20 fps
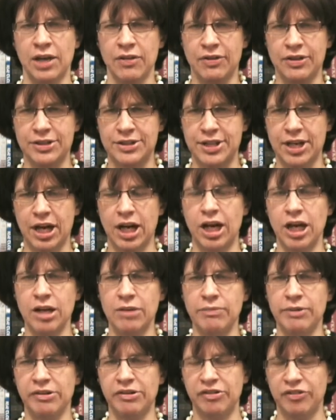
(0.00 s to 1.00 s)
The
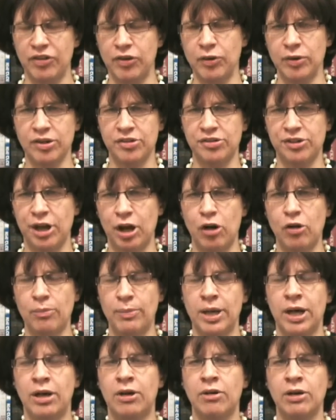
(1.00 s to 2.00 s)
time of Sefiras
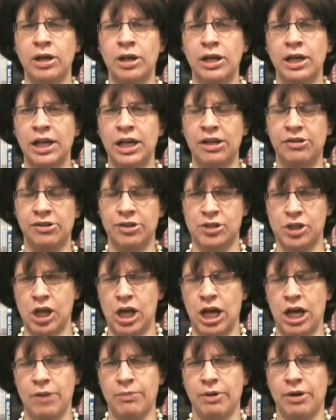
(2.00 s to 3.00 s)
HaOmer is a
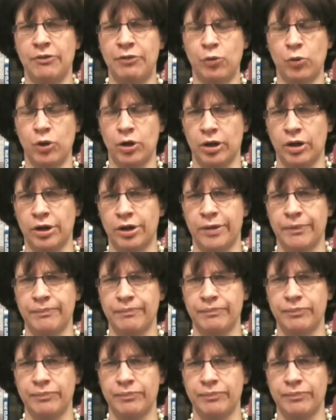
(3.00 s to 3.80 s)
time of work.